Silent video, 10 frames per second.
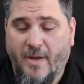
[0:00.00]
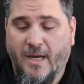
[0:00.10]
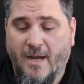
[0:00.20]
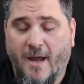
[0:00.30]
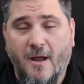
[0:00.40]

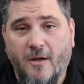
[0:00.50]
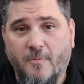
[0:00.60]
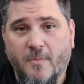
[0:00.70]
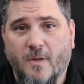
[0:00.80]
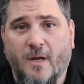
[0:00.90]
Bayonet on
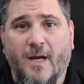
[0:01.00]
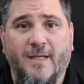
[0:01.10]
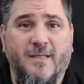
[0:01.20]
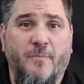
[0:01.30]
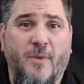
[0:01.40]
them.
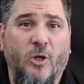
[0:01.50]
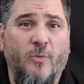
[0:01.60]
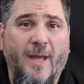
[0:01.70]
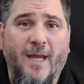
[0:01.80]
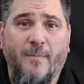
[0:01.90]
It's the barrel
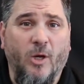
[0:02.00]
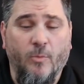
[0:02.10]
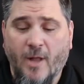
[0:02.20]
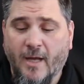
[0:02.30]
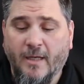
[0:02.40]
bag, barrel
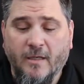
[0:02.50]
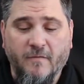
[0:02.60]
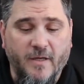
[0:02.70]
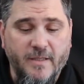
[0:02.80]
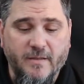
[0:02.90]
blocking
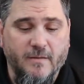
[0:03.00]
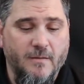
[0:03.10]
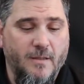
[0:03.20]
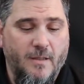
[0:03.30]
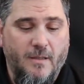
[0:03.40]
device.
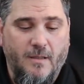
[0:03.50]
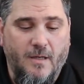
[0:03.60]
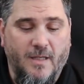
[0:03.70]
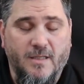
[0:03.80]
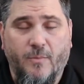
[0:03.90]

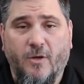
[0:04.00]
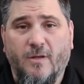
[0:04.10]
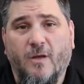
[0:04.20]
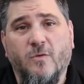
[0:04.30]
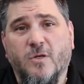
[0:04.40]
It's the part
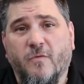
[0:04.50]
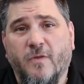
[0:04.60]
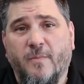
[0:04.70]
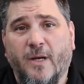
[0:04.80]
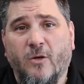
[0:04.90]
that goes over
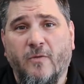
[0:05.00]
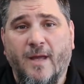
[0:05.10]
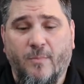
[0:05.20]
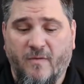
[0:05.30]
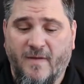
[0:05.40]
the barrel
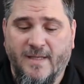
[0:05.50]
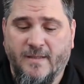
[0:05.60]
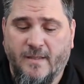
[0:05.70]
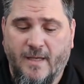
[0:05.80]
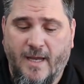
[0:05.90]
that
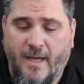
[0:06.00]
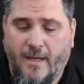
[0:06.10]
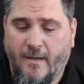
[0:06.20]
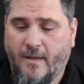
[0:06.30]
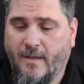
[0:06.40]
prevents
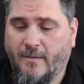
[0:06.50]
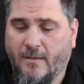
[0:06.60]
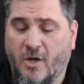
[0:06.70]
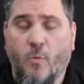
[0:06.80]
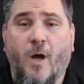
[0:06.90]
a
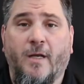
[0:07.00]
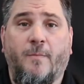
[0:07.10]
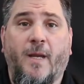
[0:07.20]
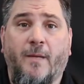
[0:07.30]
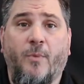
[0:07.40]
unwanted
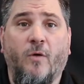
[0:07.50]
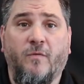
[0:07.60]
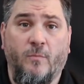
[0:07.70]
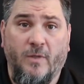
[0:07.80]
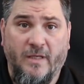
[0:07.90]
paintball
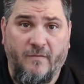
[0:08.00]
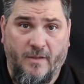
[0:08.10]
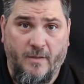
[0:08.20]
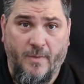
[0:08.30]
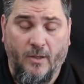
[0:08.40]
from
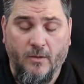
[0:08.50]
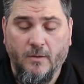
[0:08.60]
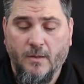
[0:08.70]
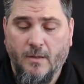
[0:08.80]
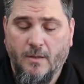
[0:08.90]
leaving the barrel.
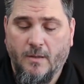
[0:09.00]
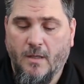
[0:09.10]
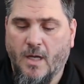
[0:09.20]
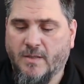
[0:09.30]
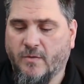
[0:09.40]

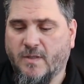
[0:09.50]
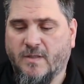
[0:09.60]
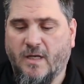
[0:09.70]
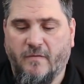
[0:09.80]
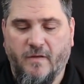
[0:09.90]
So it's a
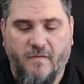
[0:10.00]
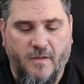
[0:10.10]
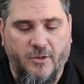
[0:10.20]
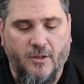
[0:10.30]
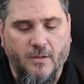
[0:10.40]
safety
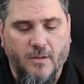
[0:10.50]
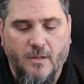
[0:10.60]
feature.